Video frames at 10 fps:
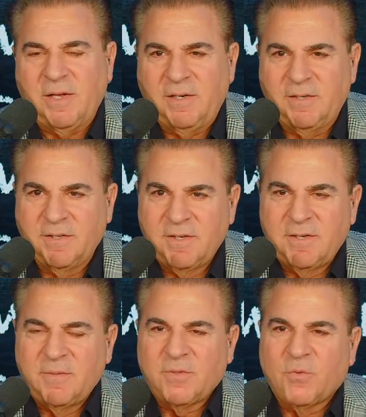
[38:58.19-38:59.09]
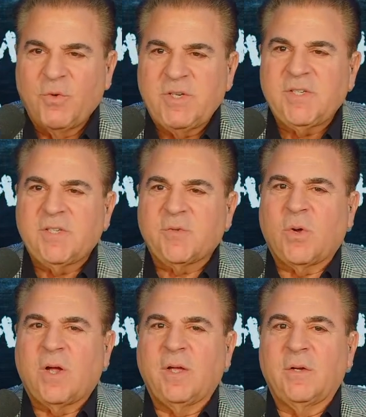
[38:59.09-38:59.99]
And the reasons
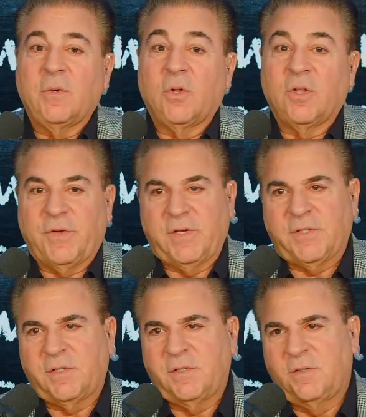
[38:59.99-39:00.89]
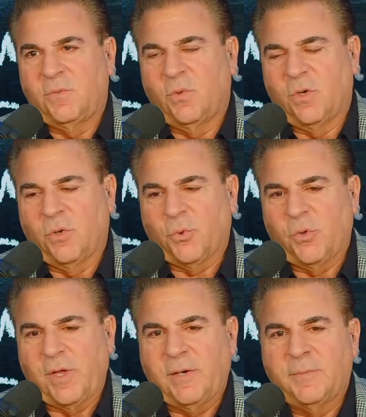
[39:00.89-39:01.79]
why all of us will go through
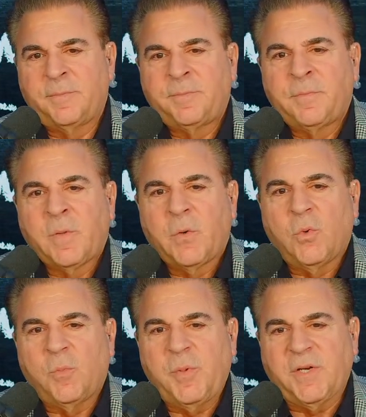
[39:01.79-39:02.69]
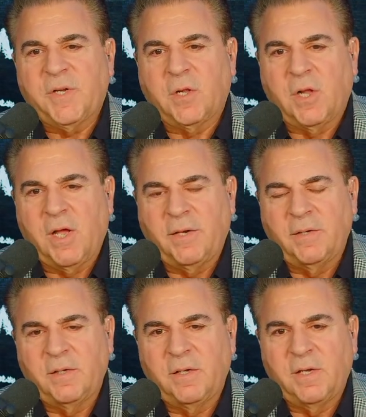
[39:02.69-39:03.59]
that would be a
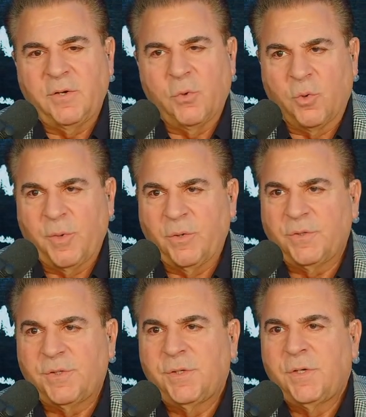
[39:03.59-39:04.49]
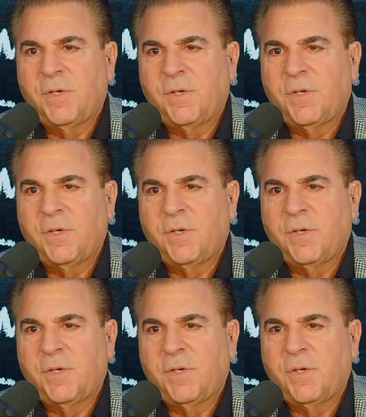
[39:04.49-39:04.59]
decline in hormones,